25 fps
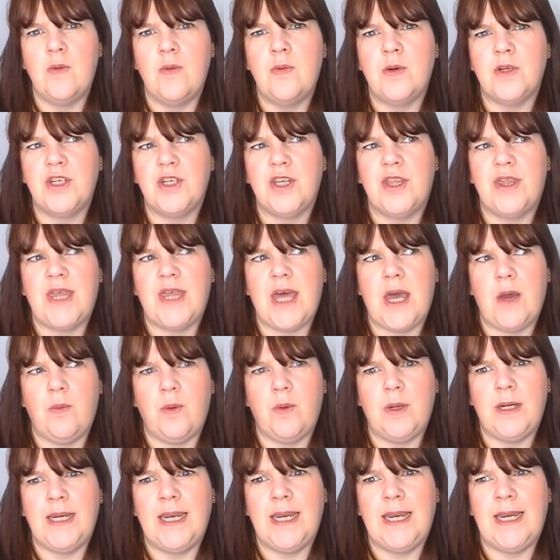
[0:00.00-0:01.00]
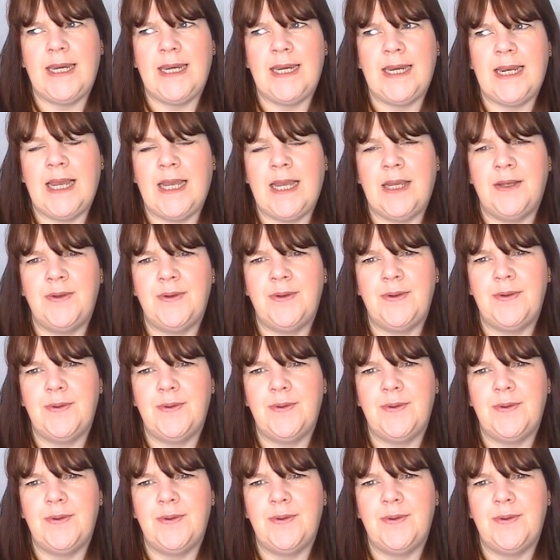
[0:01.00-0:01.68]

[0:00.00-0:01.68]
watched that one in and out.